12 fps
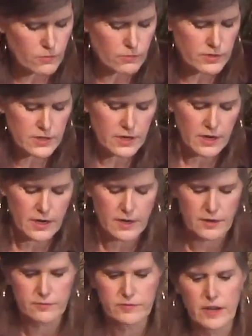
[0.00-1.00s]
We
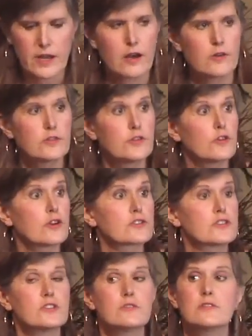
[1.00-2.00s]
have now New York
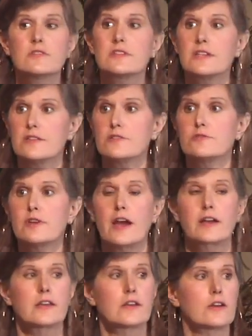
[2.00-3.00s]
students against
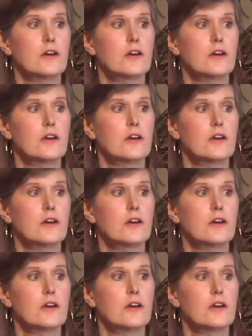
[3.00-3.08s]
fracking,